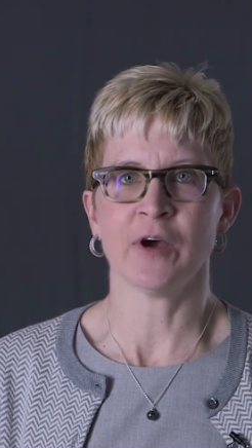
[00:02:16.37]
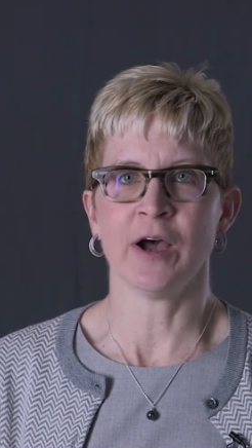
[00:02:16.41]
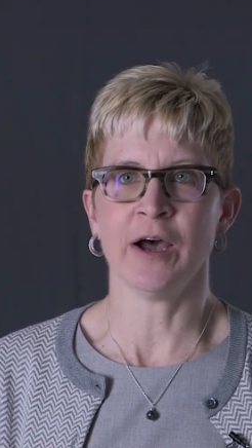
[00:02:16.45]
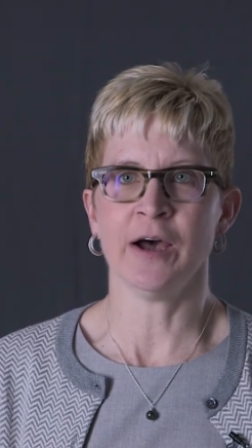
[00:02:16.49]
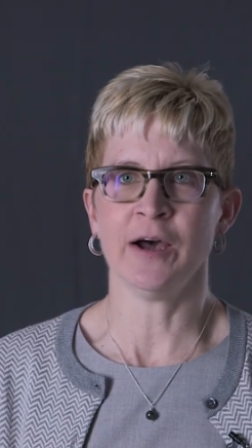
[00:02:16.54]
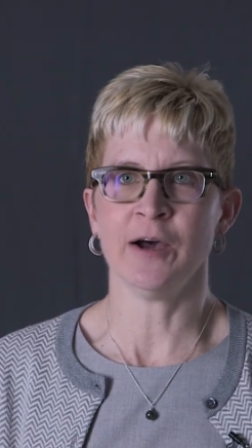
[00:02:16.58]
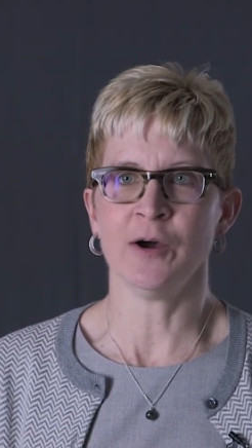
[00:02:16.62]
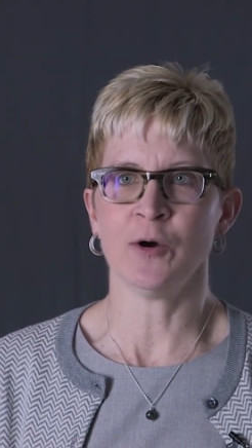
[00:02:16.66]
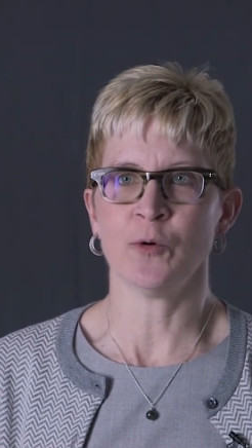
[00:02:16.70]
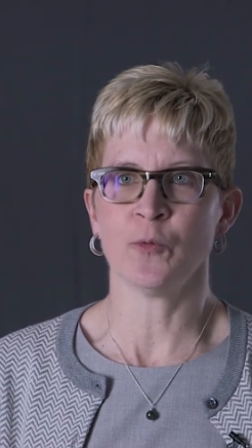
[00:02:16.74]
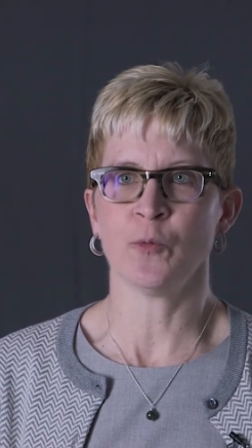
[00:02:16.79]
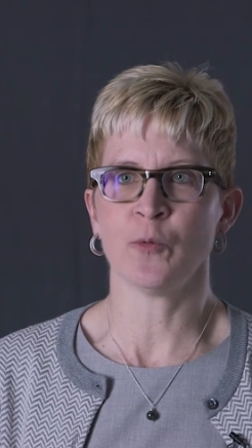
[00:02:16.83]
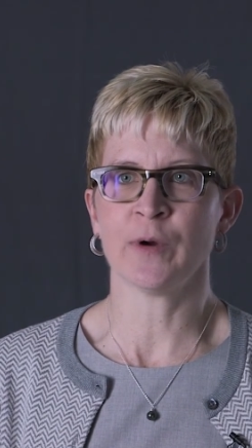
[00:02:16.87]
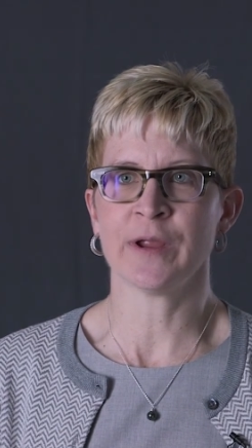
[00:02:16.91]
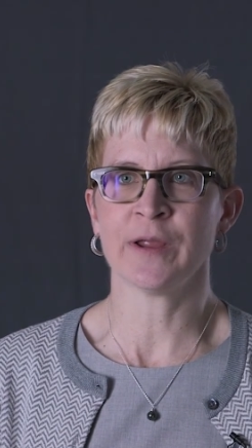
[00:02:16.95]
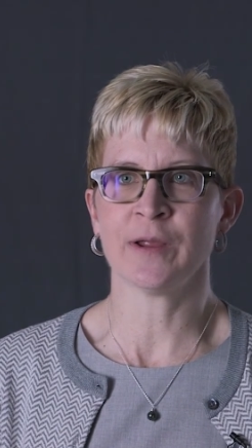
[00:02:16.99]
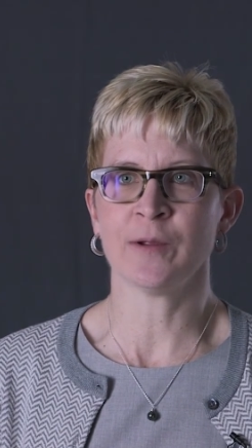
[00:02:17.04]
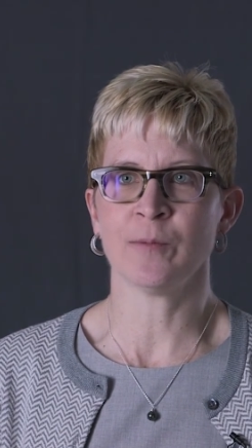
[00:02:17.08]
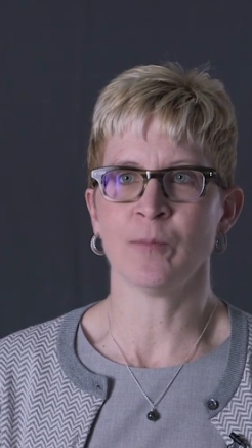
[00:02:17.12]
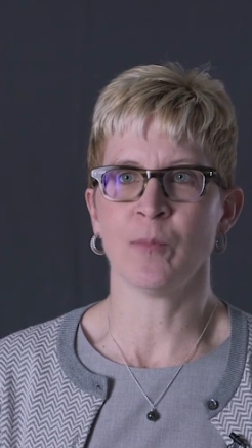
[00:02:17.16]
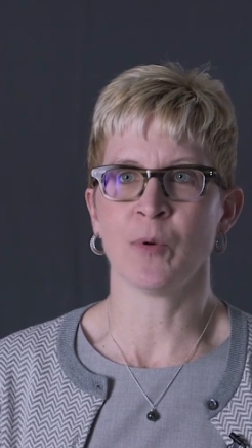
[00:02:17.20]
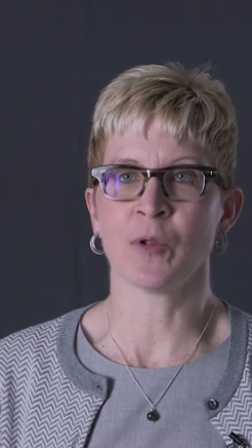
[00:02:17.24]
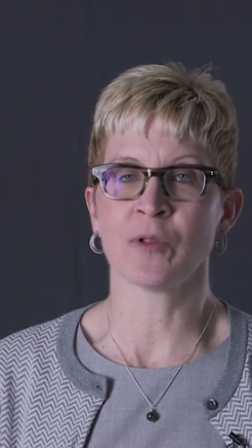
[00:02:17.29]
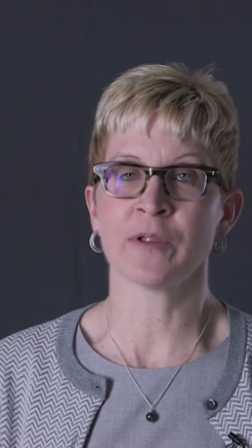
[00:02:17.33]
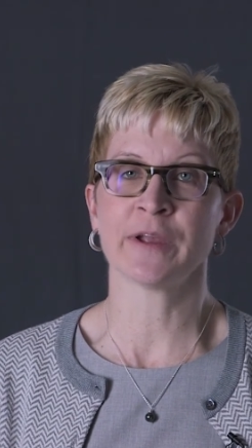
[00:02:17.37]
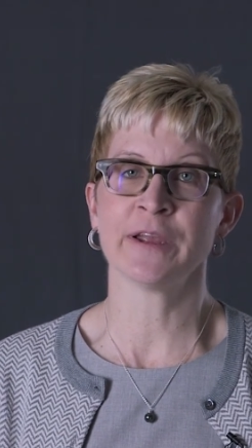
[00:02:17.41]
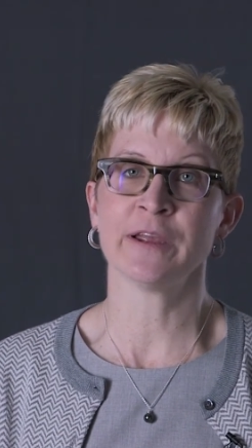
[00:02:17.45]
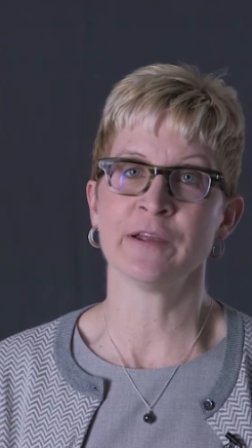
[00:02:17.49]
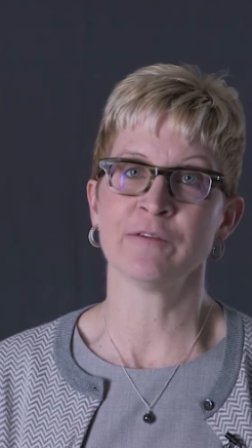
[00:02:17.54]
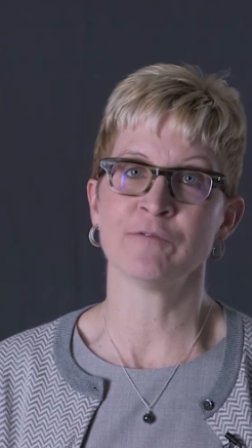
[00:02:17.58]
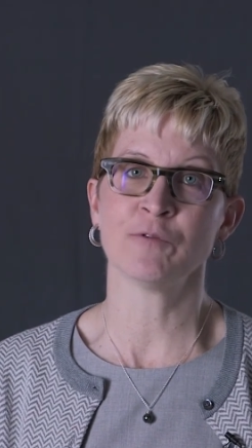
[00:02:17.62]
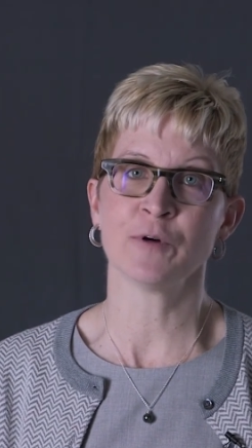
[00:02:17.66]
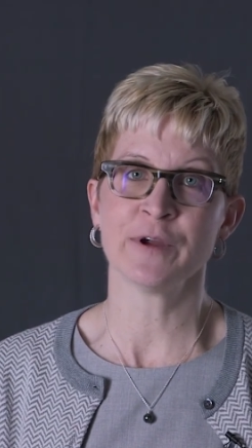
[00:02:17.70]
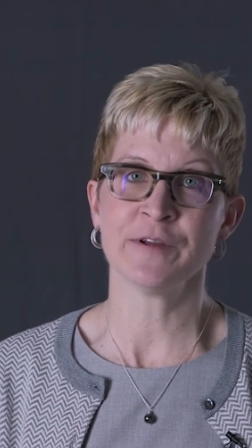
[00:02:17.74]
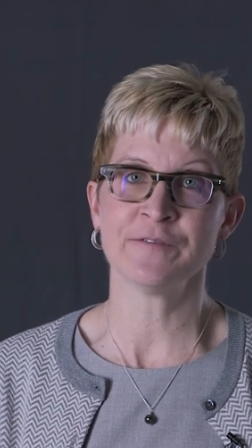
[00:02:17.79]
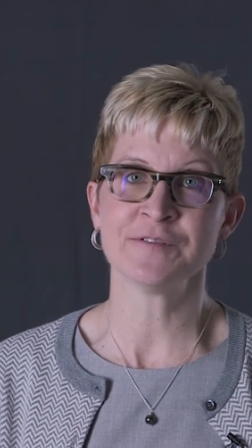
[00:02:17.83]
uh, we
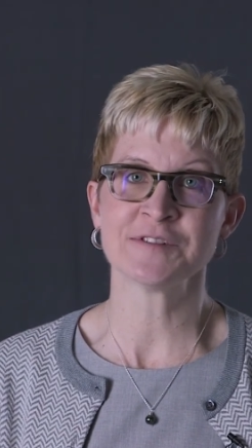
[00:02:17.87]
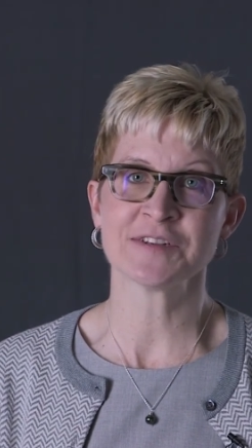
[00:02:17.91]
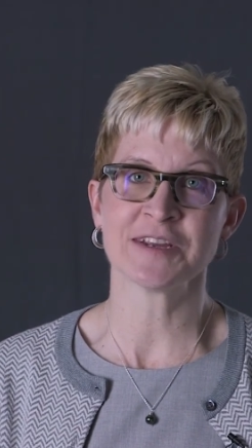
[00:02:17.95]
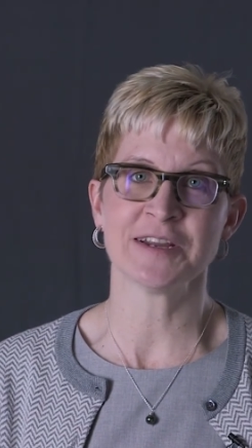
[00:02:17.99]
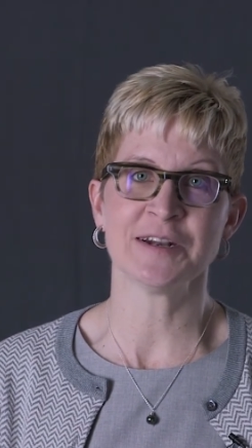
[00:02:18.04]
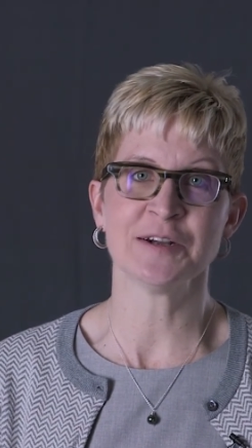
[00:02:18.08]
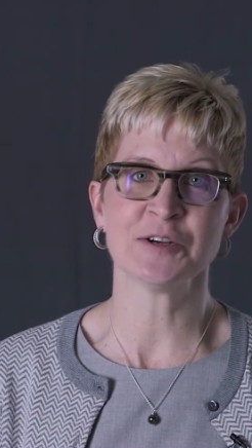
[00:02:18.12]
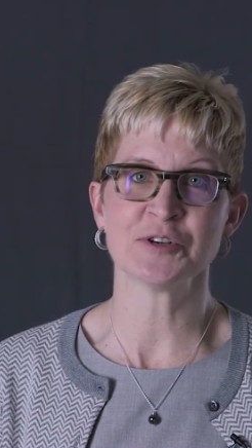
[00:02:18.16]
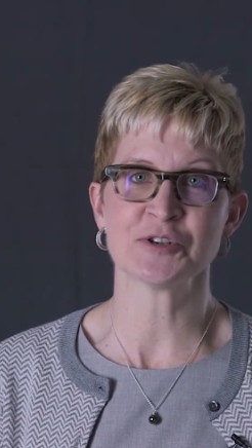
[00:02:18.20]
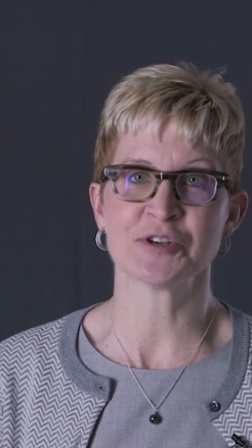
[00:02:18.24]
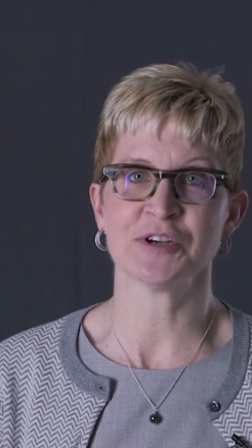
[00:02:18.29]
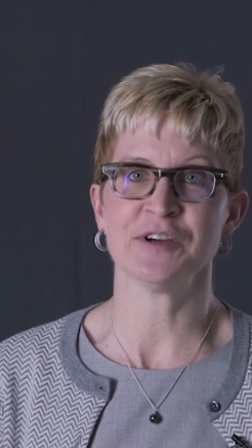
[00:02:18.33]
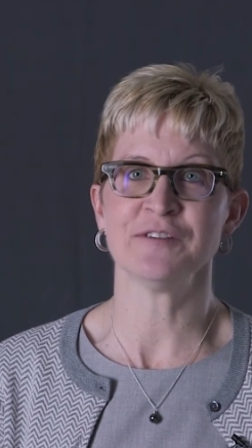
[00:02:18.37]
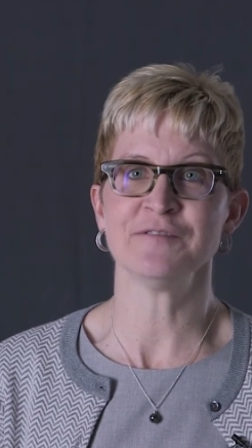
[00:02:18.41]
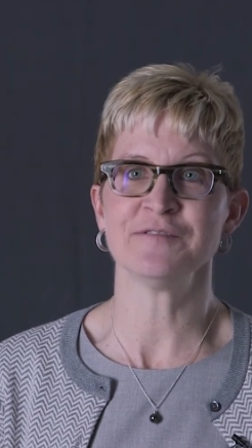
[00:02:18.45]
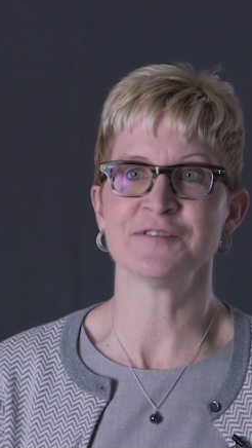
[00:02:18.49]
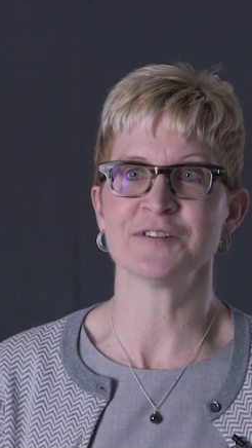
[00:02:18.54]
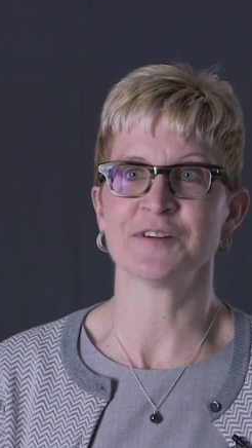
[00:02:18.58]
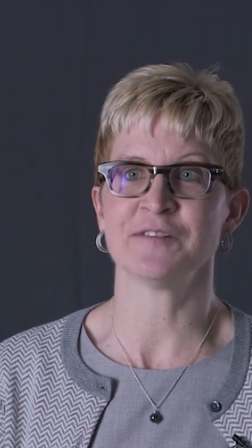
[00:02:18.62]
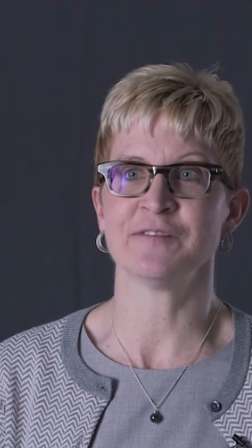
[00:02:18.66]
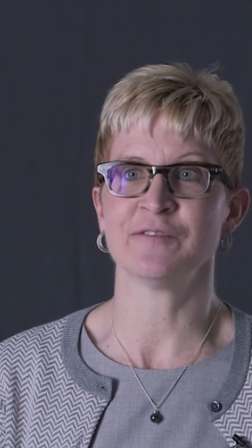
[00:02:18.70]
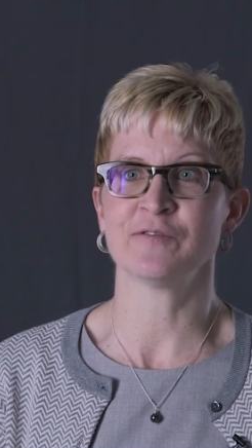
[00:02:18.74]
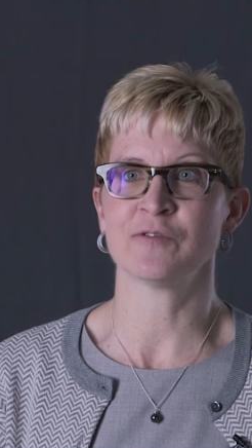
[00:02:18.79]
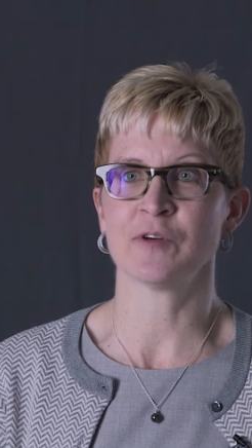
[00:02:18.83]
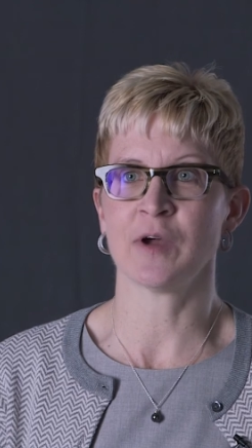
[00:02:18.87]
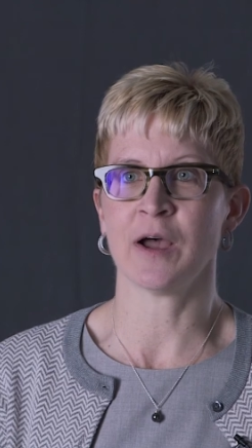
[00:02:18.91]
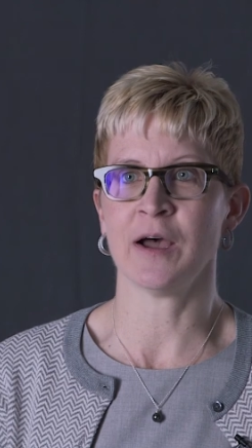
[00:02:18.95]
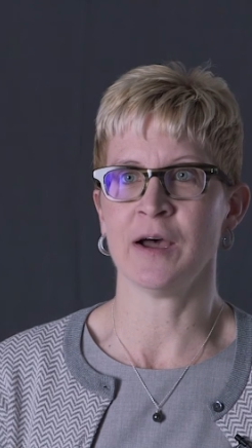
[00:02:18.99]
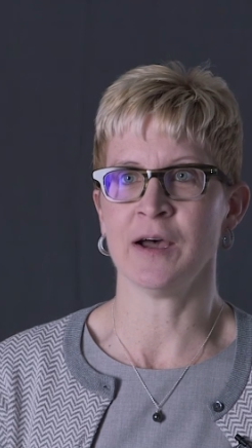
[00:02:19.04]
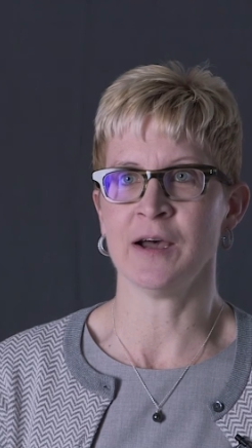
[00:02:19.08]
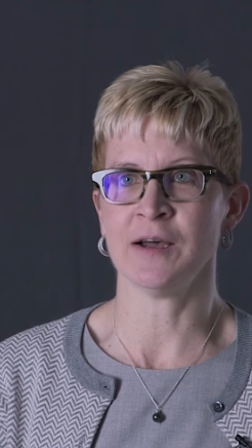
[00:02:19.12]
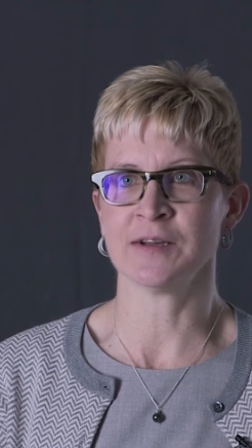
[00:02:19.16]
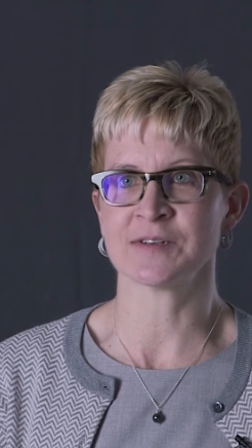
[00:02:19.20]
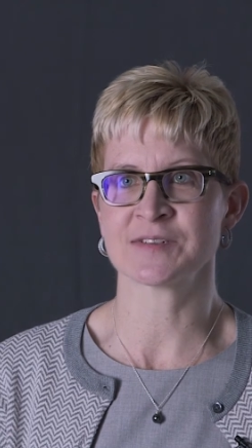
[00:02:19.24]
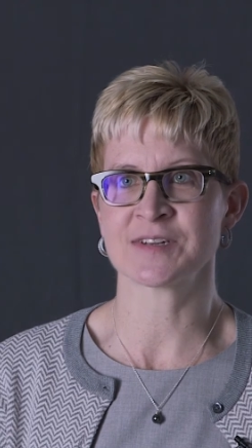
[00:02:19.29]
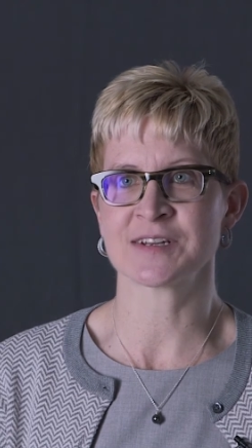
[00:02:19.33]
believe we've seen a shift of
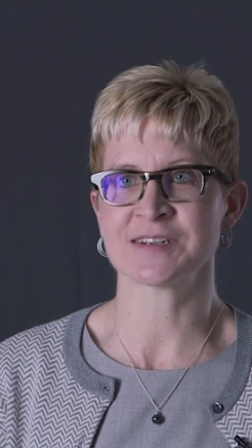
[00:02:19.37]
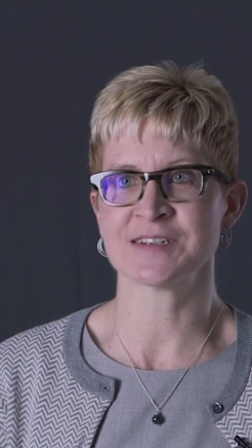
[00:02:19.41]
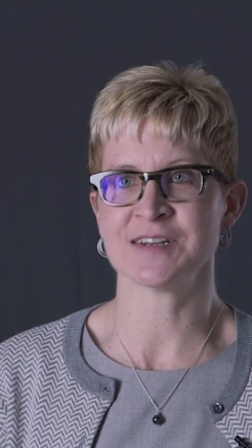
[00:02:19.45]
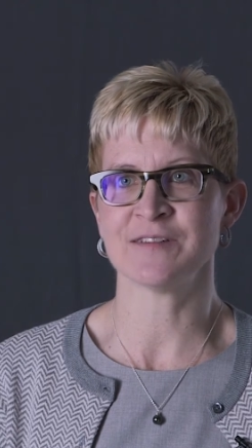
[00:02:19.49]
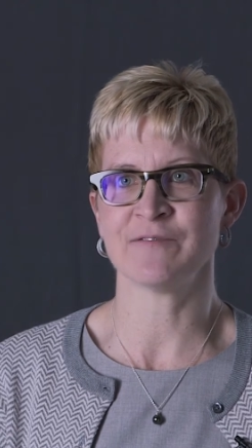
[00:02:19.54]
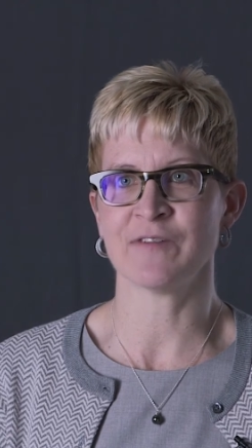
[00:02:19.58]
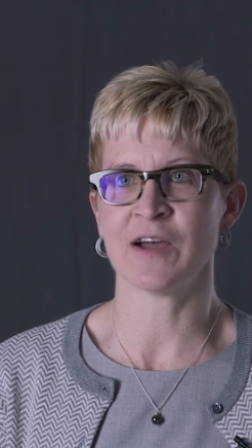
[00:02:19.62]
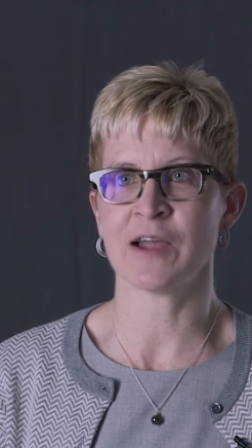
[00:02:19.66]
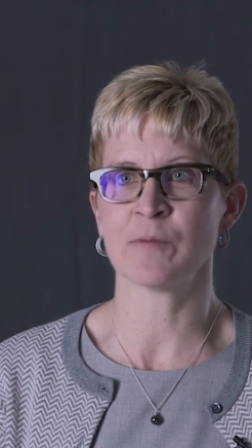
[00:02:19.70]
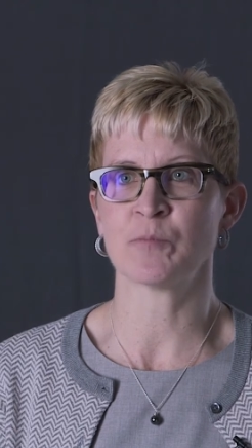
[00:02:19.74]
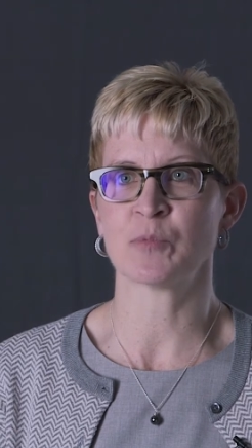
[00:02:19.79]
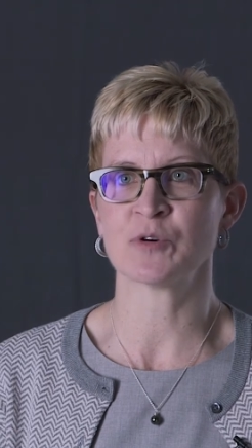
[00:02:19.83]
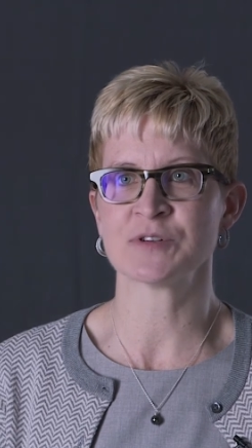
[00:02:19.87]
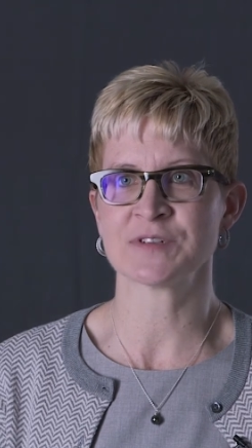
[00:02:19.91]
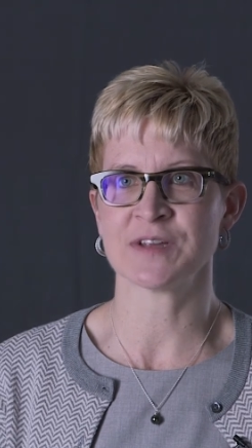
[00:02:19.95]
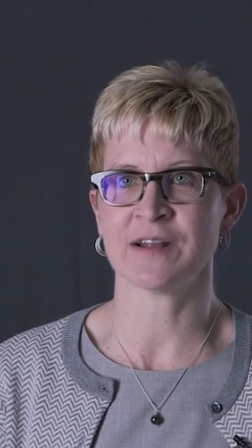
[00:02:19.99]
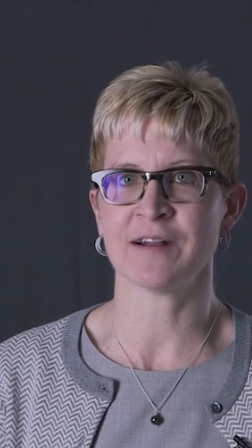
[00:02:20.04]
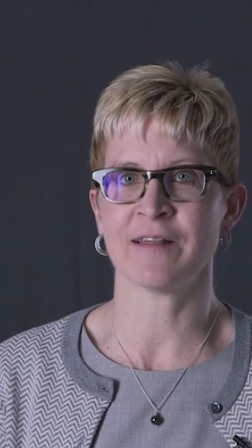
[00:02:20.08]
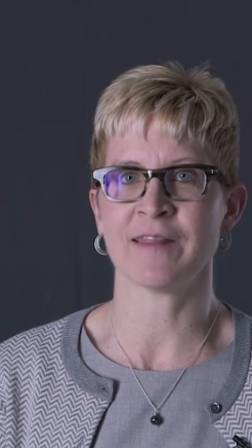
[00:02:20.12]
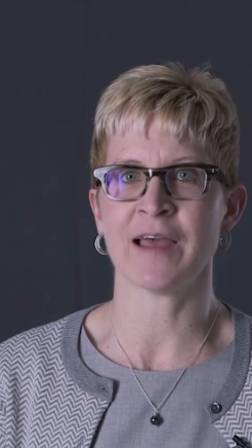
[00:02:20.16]
65% uh,